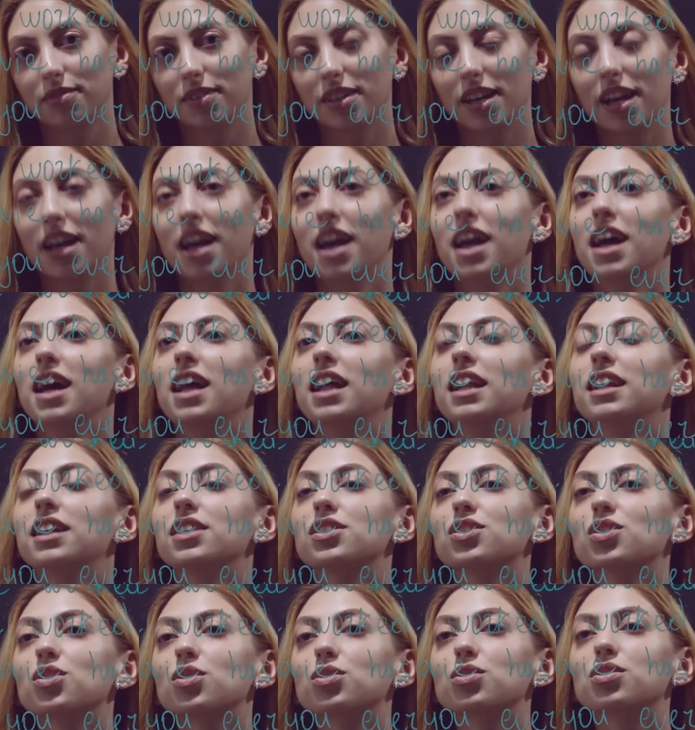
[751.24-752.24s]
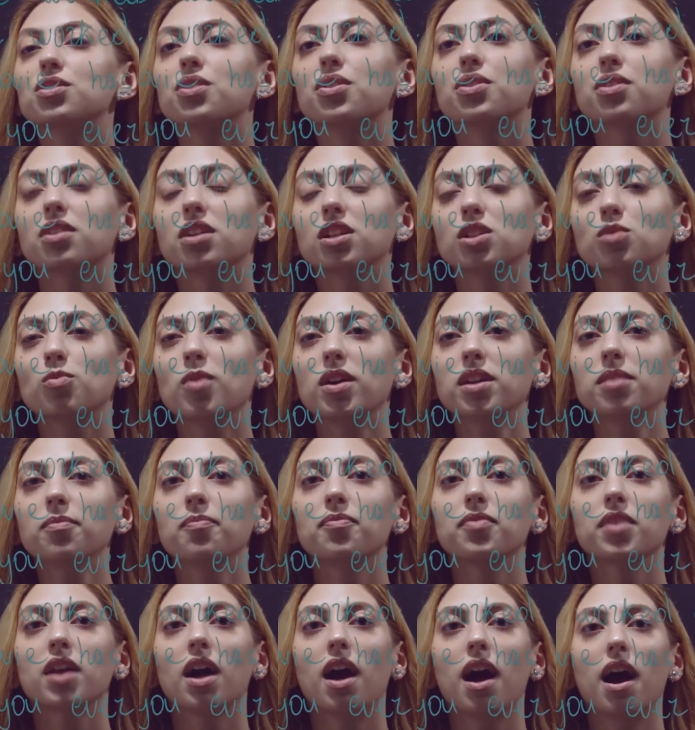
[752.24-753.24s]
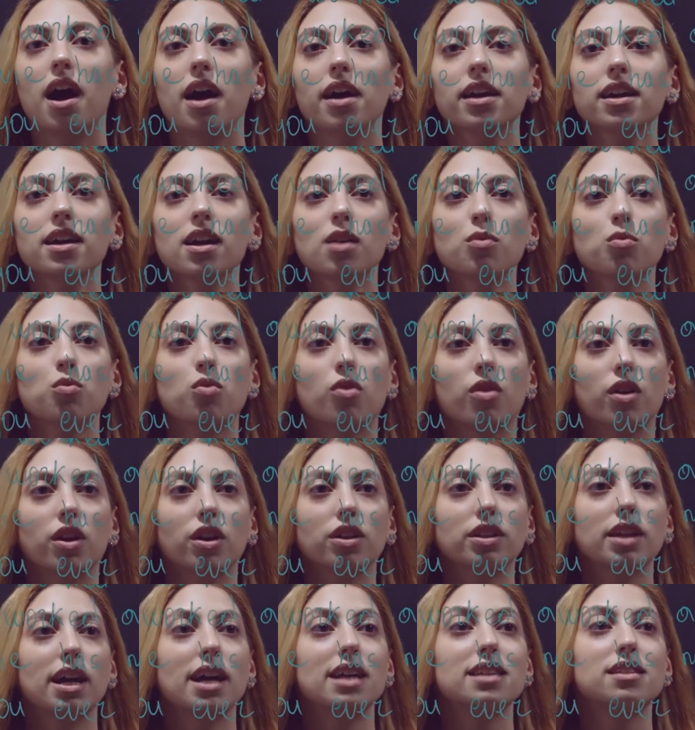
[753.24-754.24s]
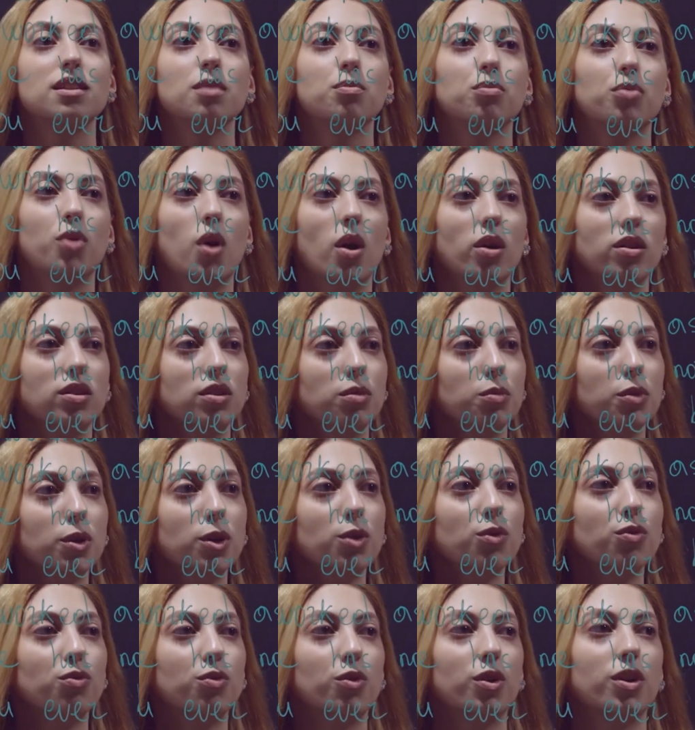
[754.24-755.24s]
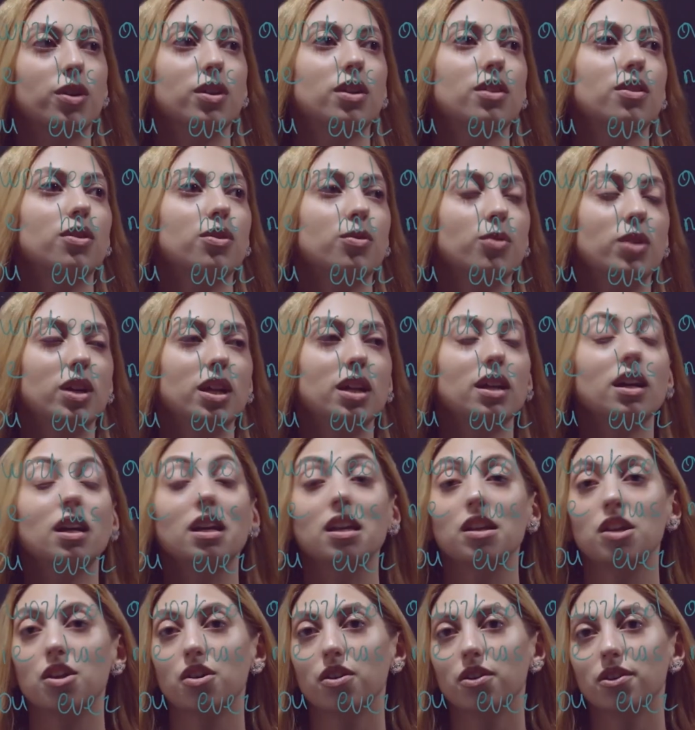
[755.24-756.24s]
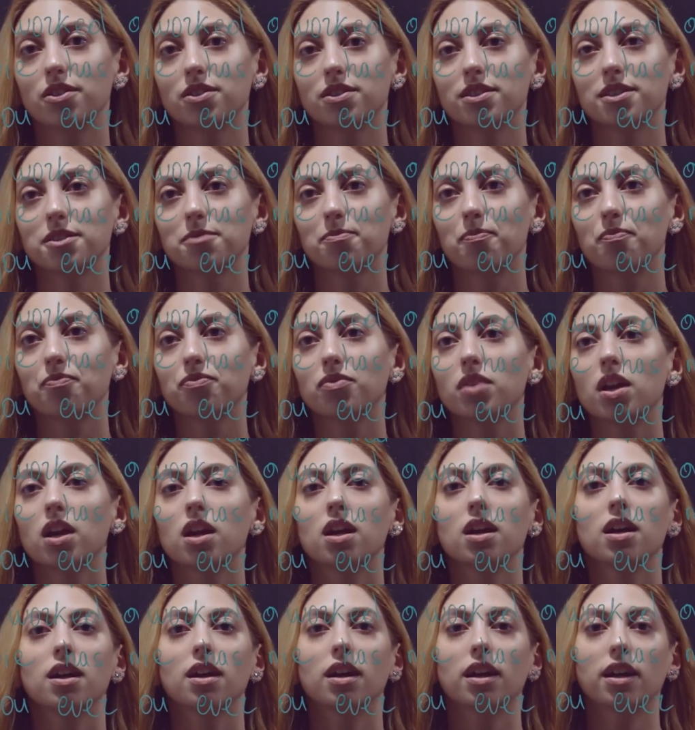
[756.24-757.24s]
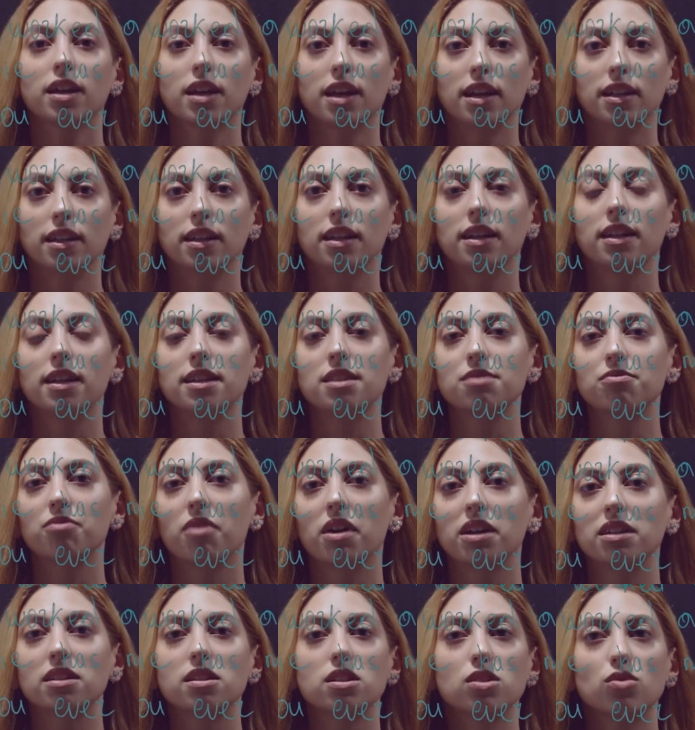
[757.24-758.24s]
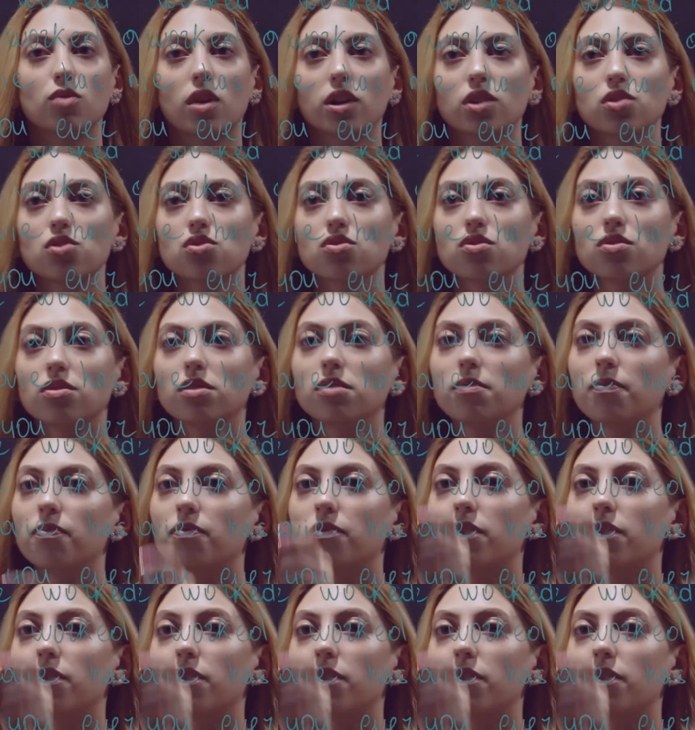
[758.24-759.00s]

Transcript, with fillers: Yeah. Let's go to the third one. I have worked as a programmer for 3 years. Again, let's find a structure.